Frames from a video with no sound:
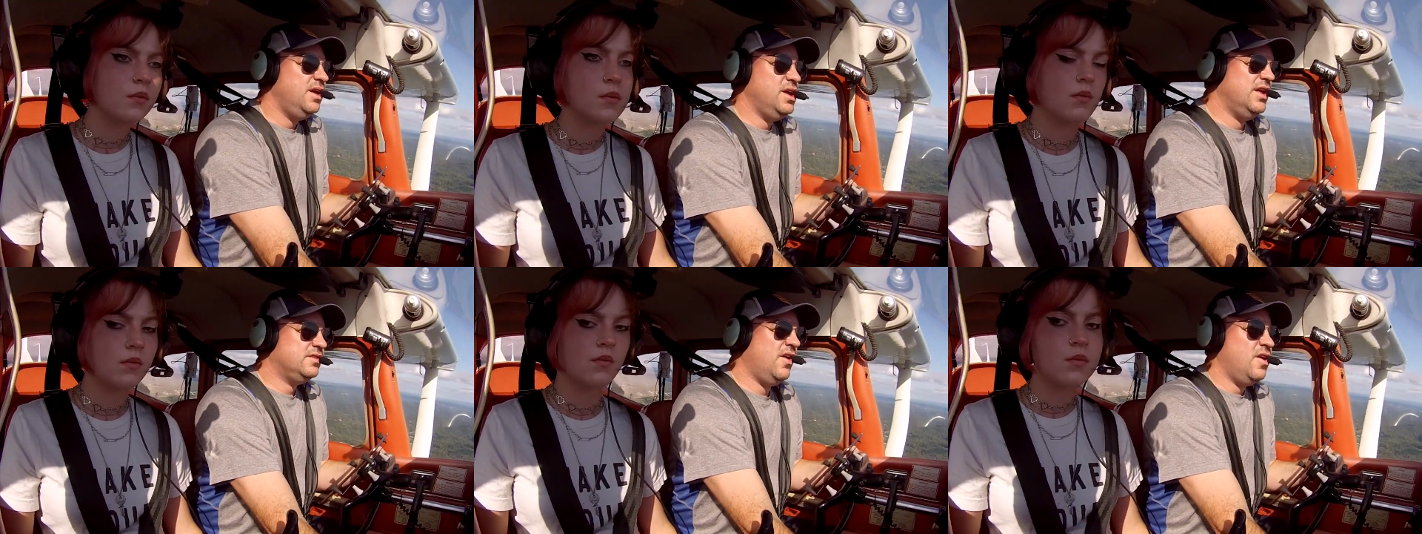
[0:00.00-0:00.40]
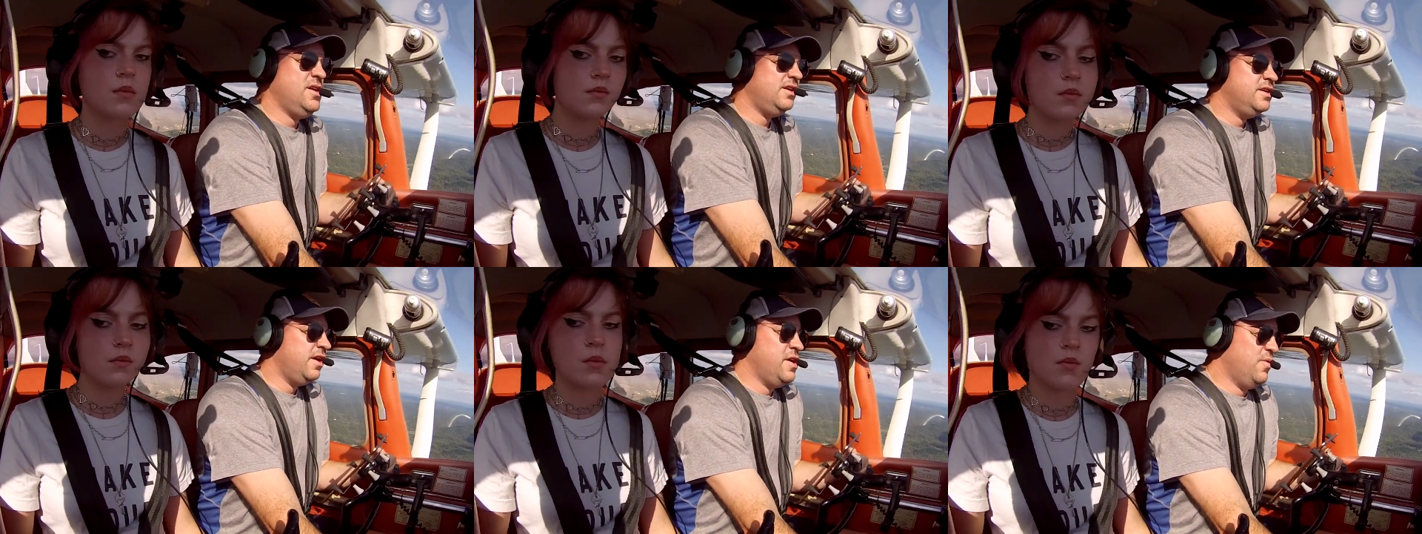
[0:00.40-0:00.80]
Speaker 1: it's
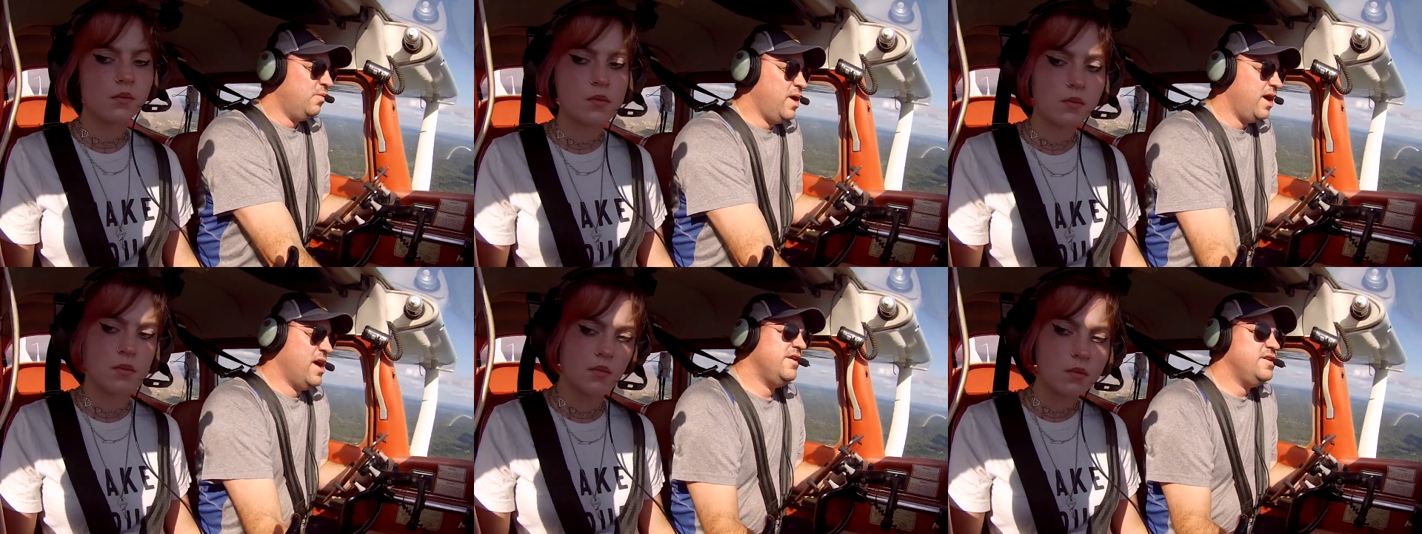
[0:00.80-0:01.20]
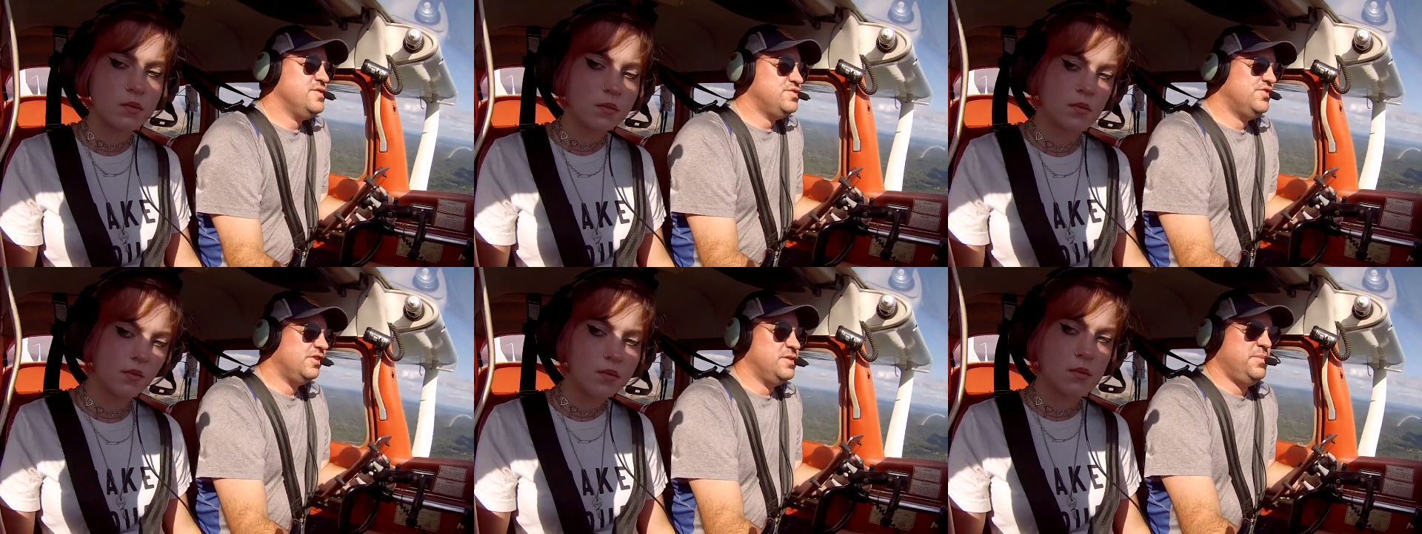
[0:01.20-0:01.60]
hard to know where
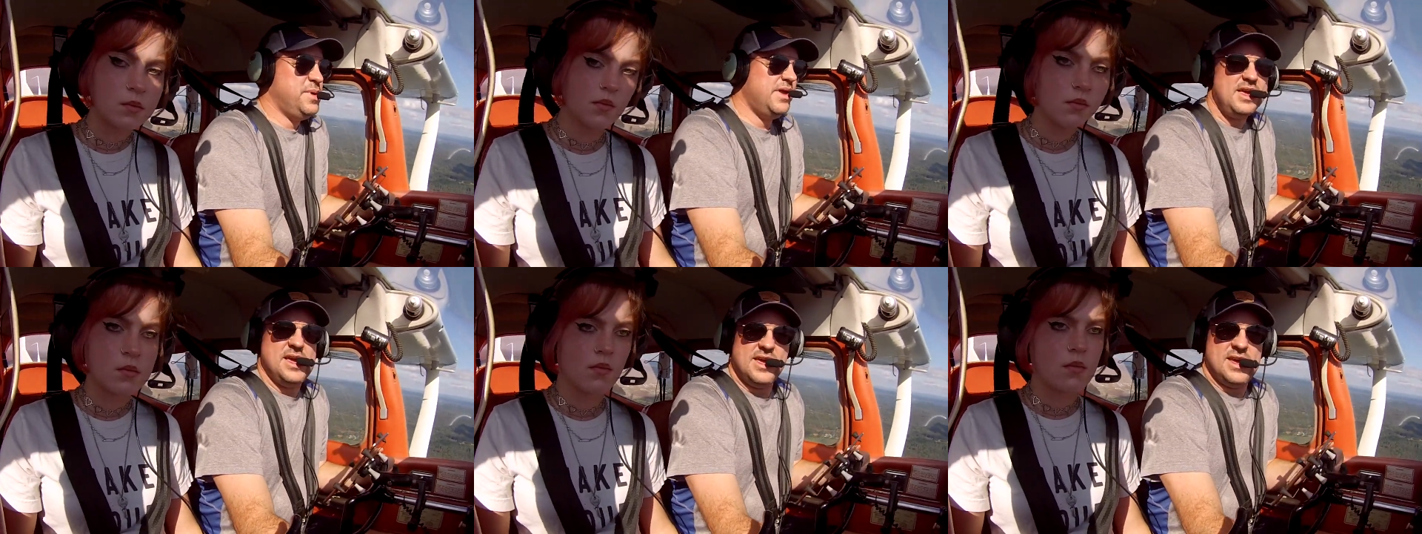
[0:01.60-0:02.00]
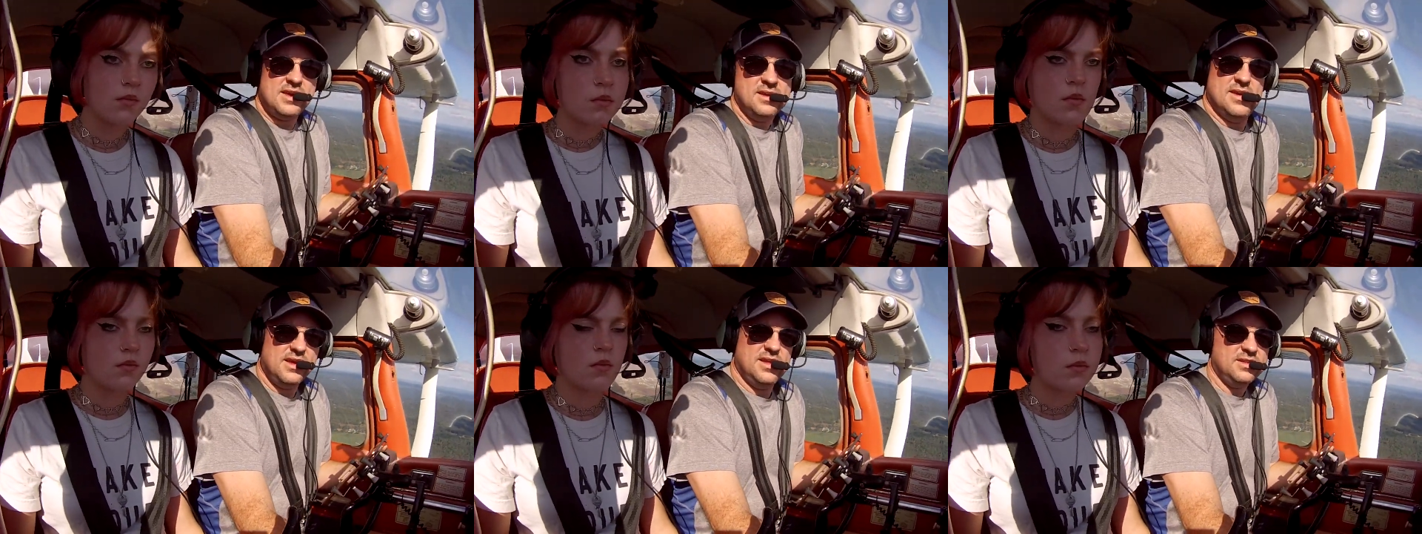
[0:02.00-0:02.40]
you should be
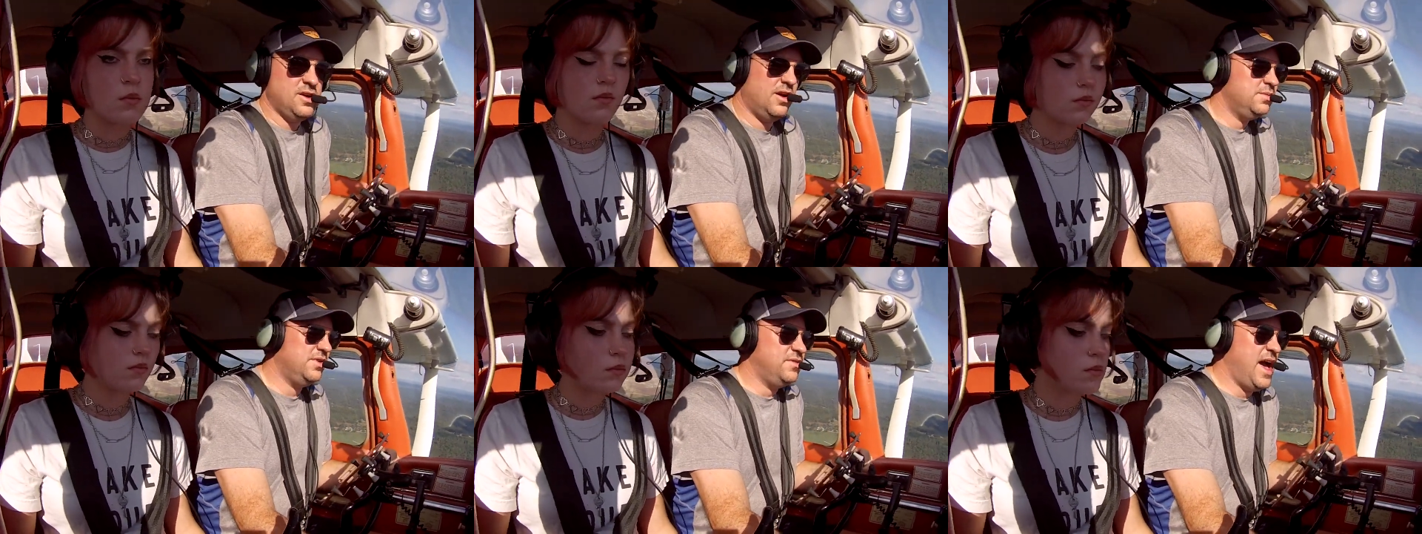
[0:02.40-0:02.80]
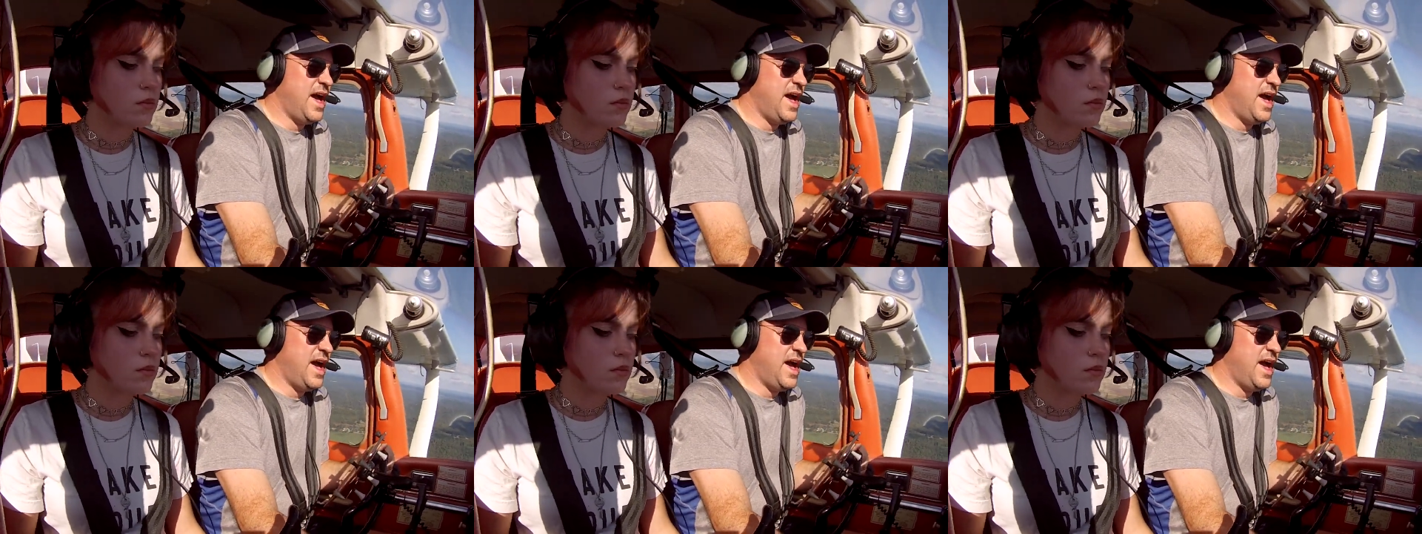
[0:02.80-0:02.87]
in terms of